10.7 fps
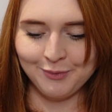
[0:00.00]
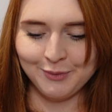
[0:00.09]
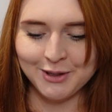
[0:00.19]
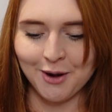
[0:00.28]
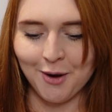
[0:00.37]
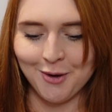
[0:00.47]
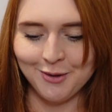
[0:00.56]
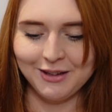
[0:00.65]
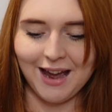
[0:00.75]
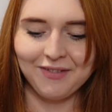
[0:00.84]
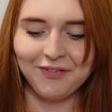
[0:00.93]
So
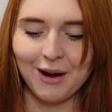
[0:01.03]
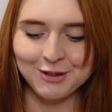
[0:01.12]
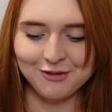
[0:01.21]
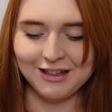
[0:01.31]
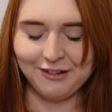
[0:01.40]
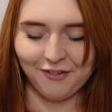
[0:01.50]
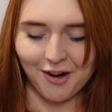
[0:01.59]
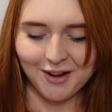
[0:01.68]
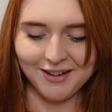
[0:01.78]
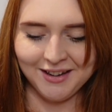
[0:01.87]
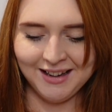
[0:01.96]
yeah, that was really
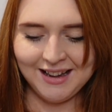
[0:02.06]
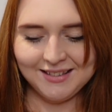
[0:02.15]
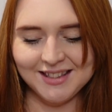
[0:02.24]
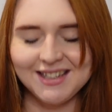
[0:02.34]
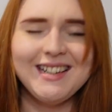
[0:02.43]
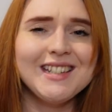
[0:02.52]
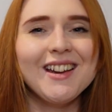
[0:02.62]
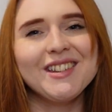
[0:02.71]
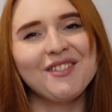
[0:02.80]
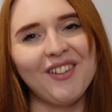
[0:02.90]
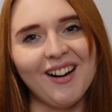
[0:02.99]
fun. The
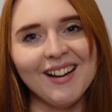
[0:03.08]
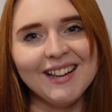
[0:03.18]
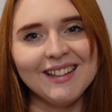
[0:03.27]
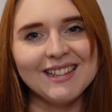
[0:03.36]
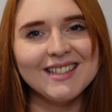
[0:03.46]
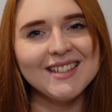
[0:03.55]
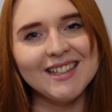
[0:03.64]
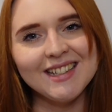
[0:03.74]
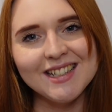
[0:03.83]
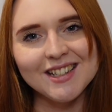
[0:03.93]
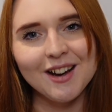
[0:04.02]
t-shirt's fine, it's a
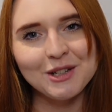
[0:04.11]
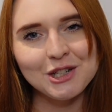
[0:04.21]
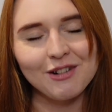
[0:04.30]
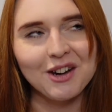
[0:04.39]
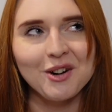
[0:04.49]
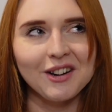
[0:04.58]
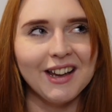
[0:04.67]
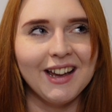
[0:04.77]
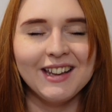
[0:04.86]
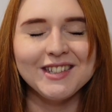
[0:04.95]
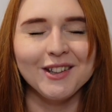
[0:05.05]
t-shirt with Shrek on
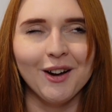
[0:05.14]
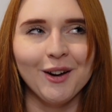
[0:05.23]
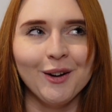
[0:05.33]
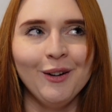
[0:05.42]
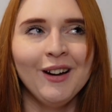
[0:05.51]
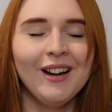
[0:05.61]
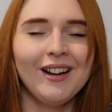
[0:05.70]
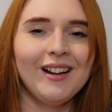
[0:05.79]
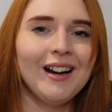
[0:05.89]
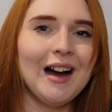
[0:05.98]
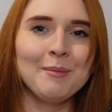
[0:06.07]
it, so
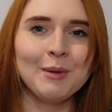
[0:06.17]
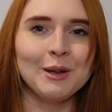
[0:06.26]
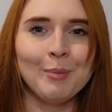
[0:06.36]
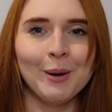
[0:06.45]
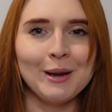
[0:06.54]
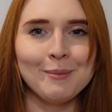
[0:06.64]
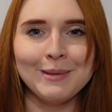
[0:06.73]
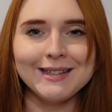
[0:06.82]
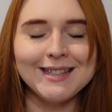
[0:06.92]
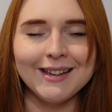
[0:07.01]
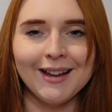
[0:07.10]
I'm gonna put it
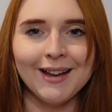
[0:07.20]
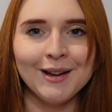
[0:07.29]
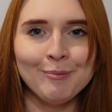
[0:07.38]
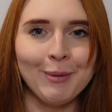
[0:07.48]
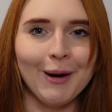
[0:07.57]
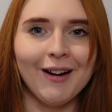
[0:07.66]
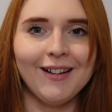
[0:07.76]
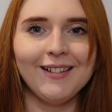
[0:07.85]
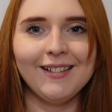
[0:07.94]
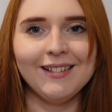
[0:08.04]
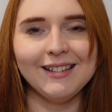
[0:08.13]
mid-tier, but
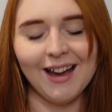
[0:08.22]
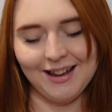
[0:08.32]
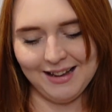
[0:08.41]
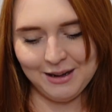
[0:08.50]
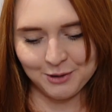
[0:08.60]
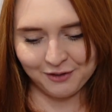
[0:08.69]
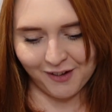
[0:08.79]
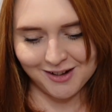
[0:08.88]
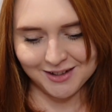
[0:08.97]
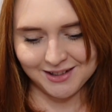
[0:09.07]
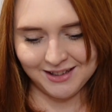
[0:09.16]
yeah, it was
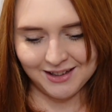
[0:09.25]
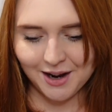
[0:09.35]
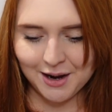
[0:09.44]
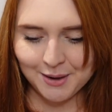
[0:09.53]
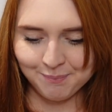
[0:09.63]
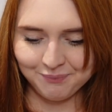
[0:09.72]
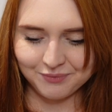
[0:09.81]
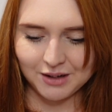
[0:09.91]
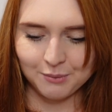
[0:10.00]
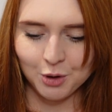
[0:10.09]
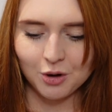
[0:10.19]
fun. I'm
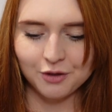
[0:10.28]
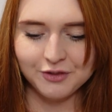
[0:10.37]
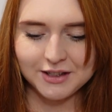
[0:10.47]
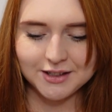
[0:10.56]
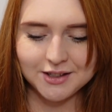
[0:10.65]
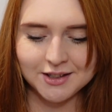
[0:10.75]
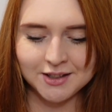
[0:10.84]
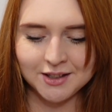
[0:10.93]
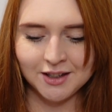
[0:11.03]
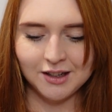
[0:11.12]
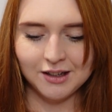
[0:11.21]
not
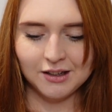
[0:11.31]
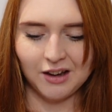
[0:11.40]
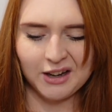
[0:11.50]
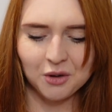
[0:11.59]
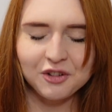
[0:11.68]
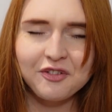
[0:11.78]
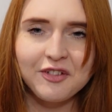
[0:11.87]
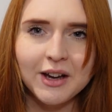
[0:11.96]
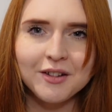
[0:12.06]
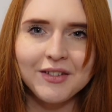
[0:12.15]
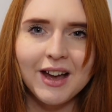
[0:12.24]
convinced like on the
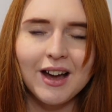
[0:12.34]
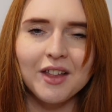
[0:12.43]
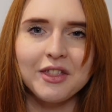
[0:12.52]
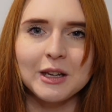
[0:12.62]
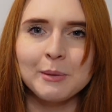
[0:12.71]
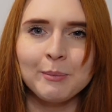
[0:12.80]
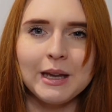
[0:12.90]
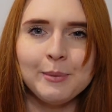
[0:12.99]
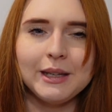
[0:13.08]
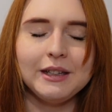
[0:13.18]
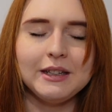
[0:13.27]
fit of it. I think
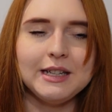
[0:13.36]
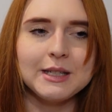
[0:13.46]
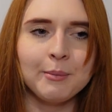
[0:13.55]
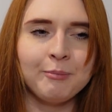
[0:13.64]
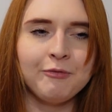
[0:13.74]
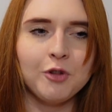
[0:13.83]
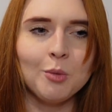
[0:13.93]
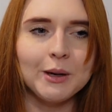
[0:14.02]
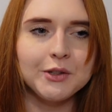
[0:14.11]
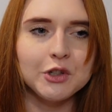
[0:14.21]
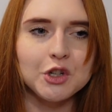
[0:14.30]
maybe it needs a full
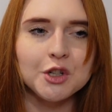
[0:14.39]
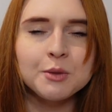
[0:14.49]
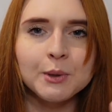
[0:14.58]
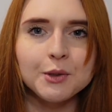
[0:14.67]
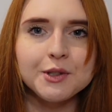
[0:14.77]
bust adjustment or